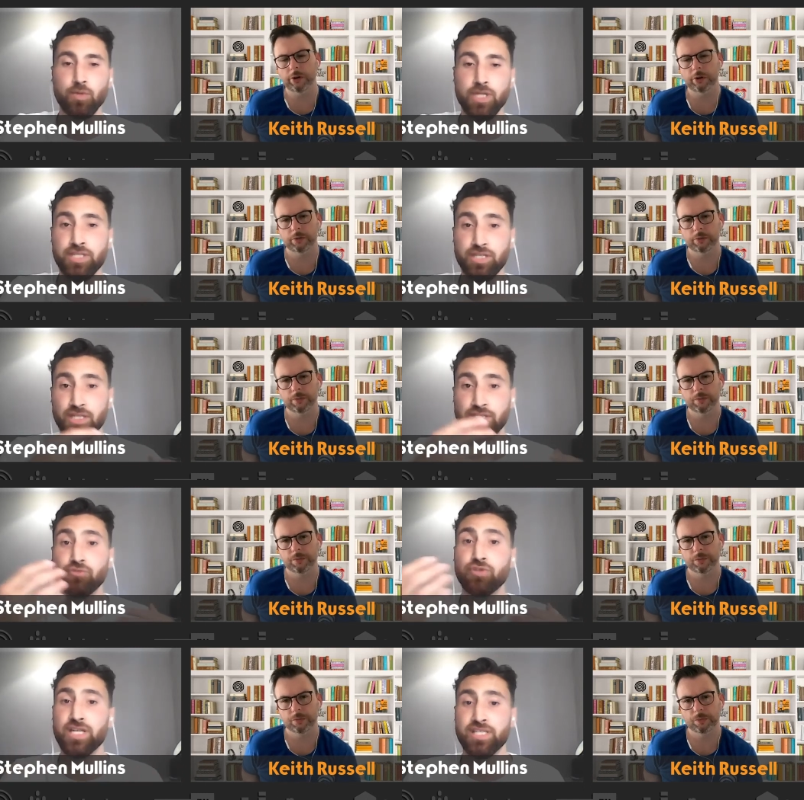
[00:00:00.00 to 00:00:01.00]
Speaker 1: Which is
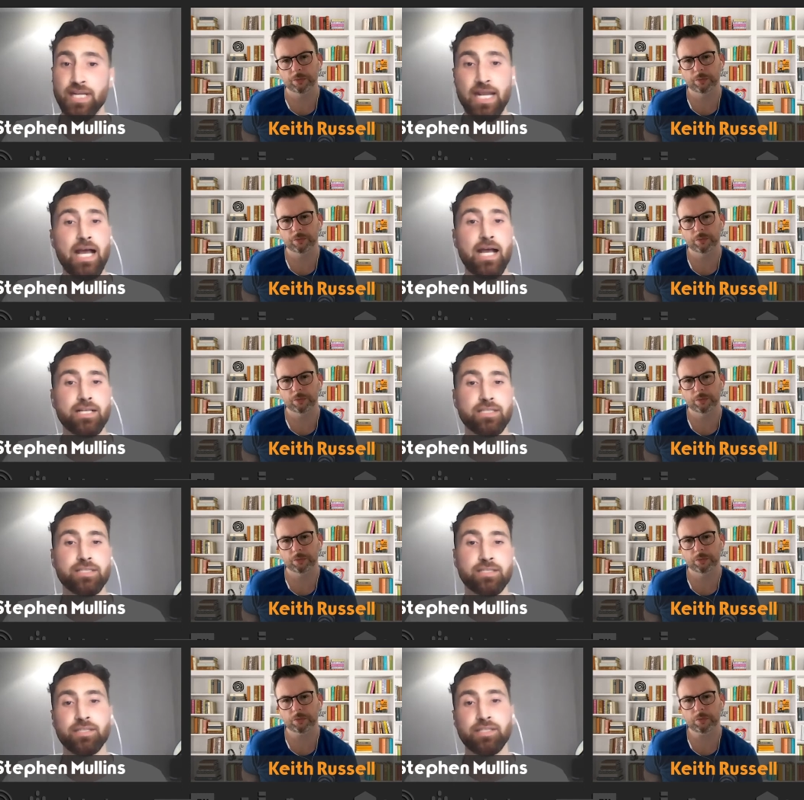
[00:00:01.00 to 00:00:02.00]
the reason it
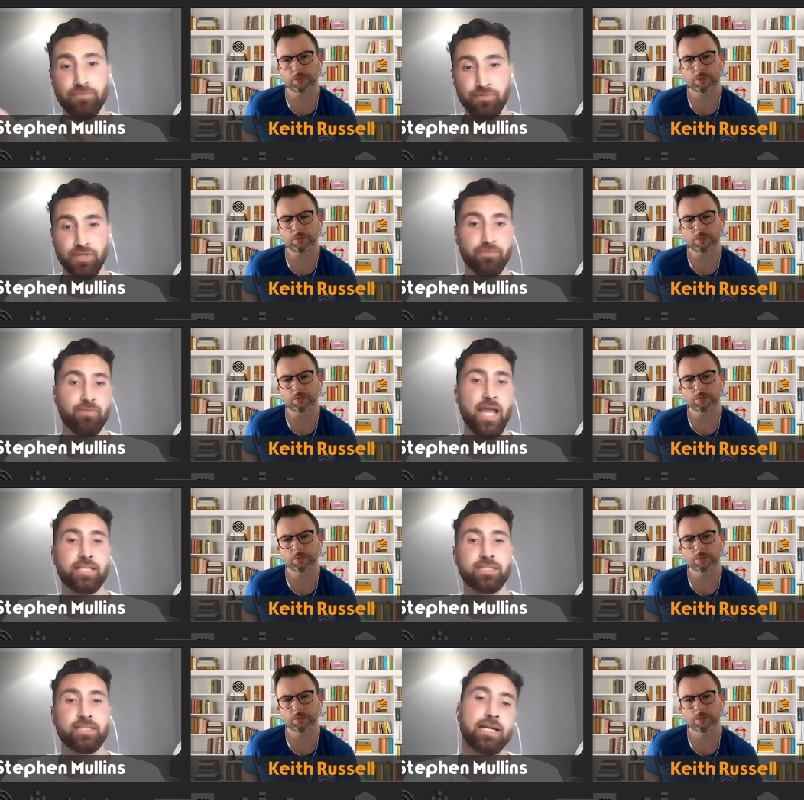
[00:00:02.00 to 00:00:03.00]
has the different
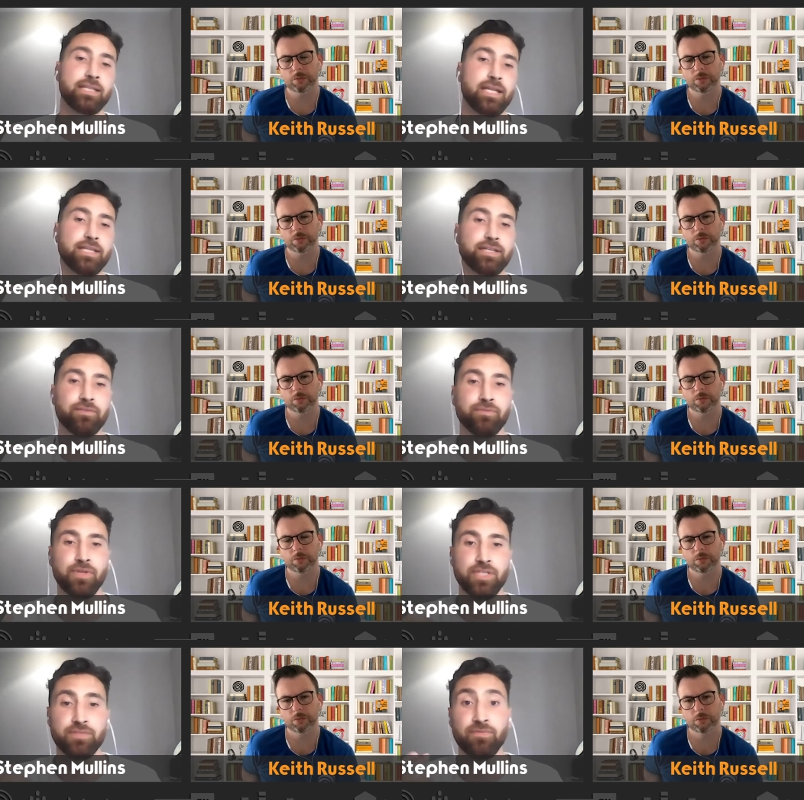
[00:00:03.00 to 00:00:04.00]
effects and then the
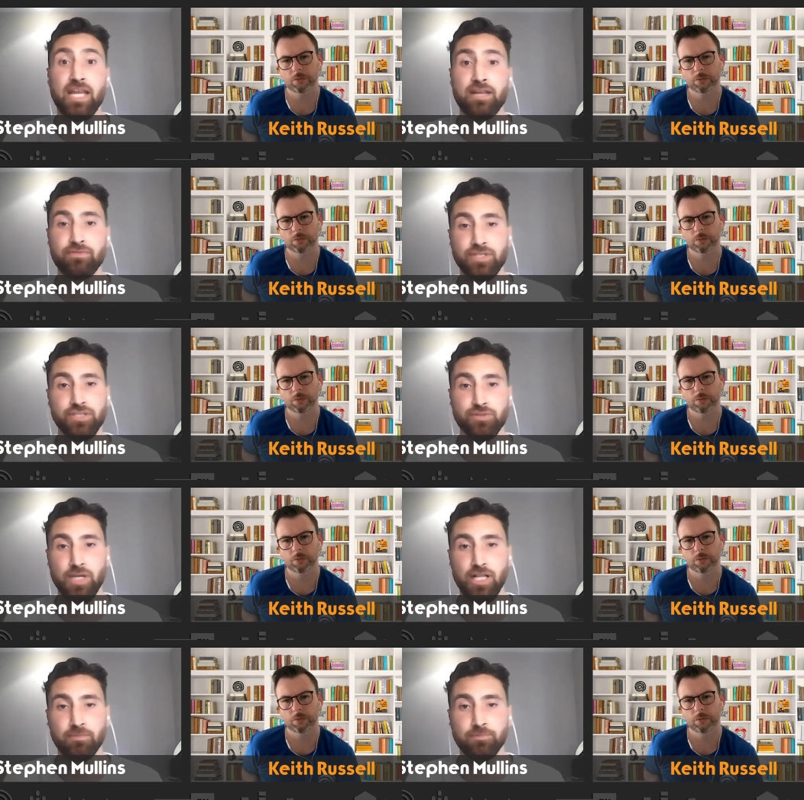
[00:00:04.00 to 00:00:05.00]
different flavors as
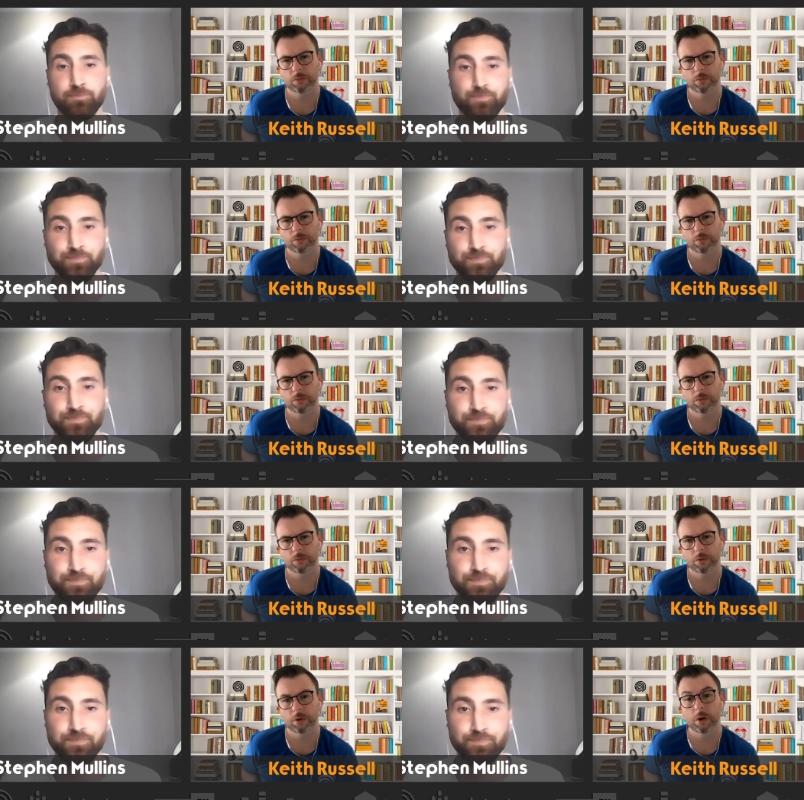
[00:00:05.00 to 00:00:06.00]
well.
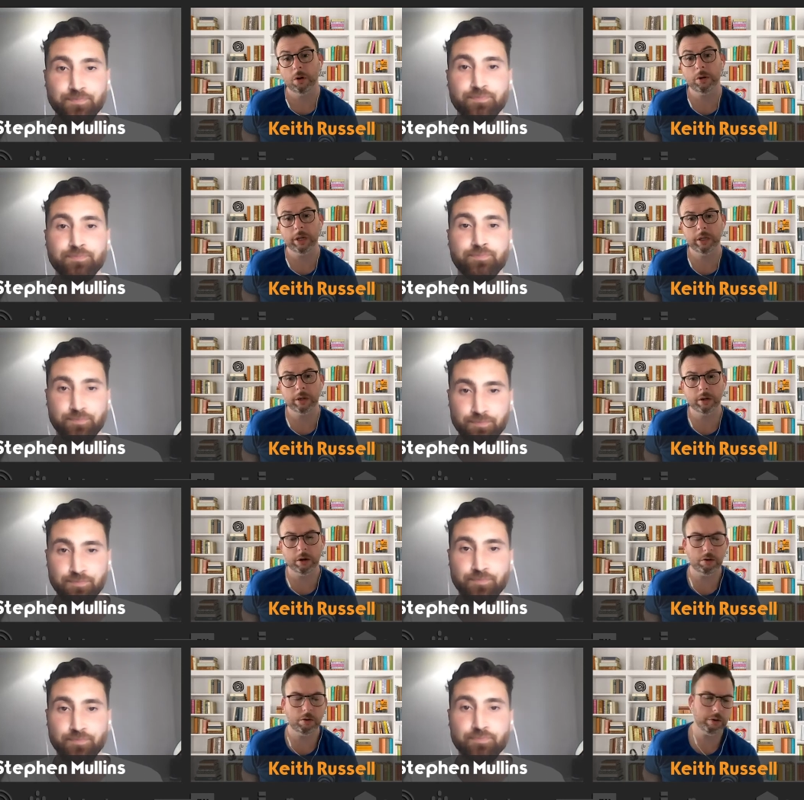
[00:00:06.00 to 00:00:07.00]
Speaker 2: Okay. You.
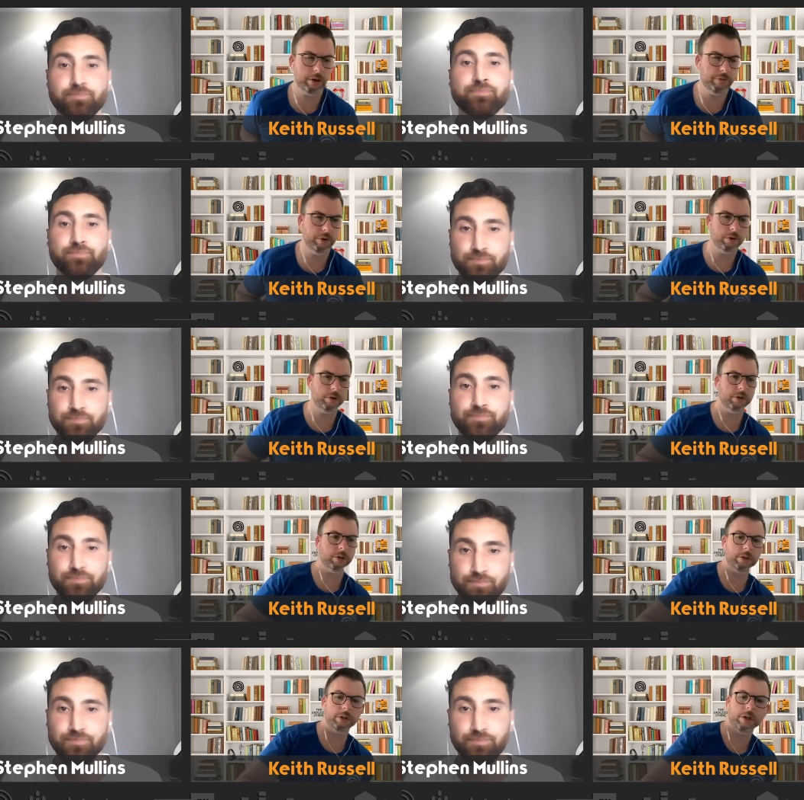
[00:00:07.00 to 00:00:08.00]
Oh, okay. Very good.
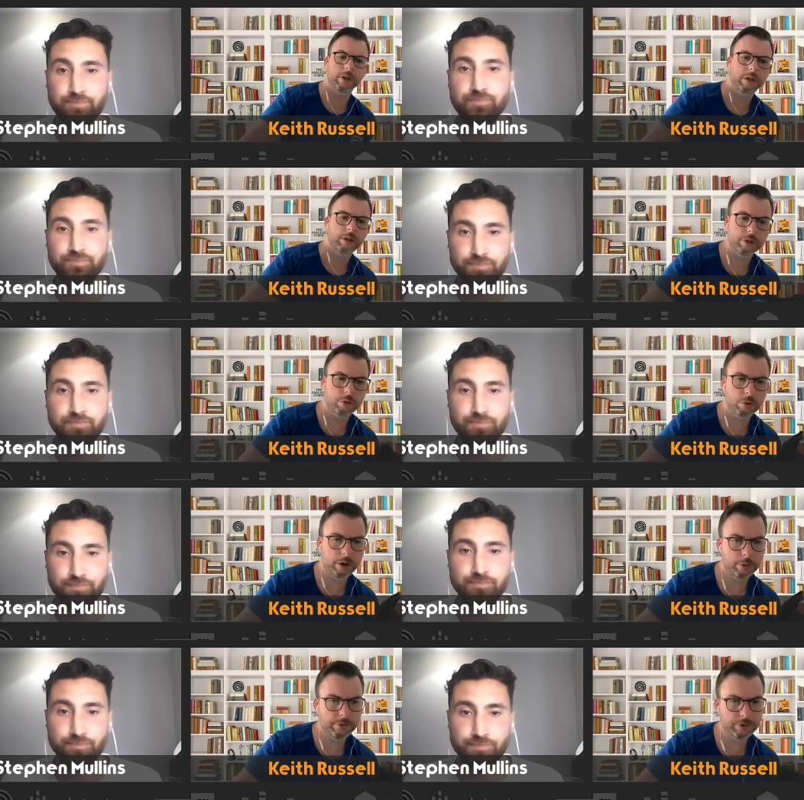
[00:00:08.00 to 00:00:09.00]
So
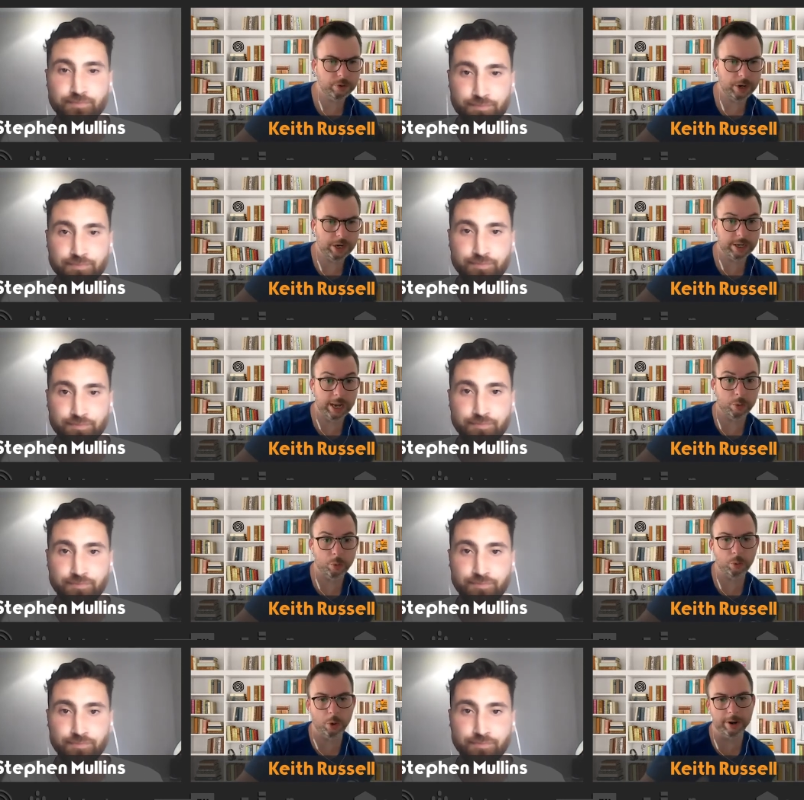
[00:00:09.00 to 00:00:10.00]
we have another question, and
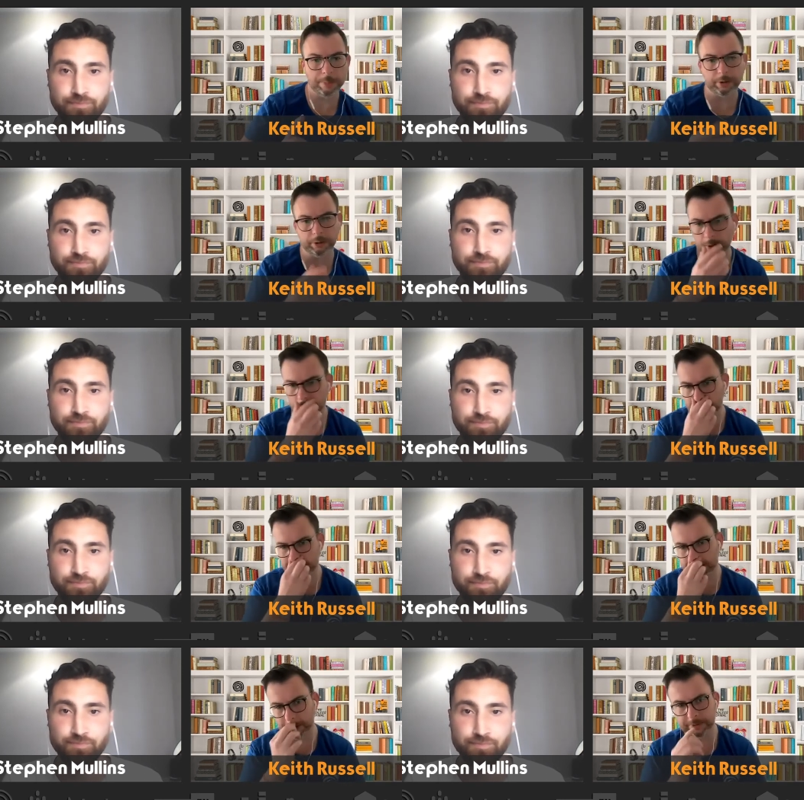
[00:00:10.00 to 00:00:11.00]
I'm the
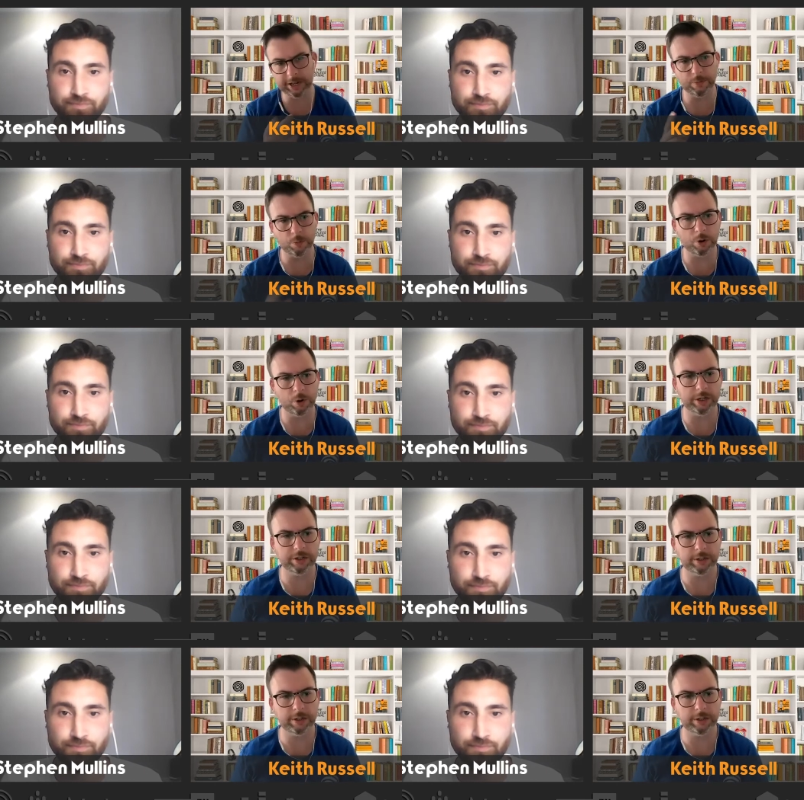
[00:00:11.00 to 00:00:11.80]
reason I'm saving one question